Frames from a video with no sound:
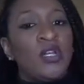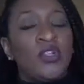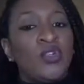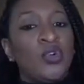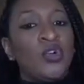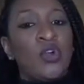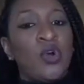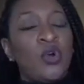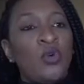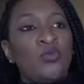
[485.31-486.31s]
your
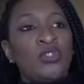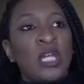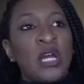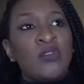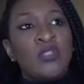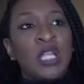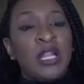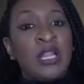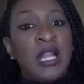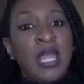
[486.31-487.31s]
own child to
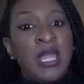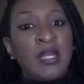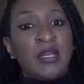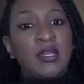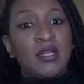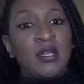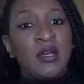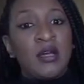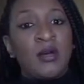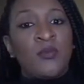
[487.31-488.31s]
lack
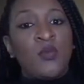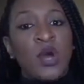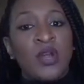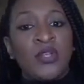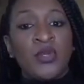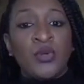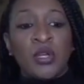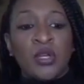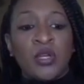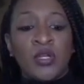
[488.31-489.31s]
while
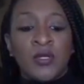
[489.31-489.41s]
you're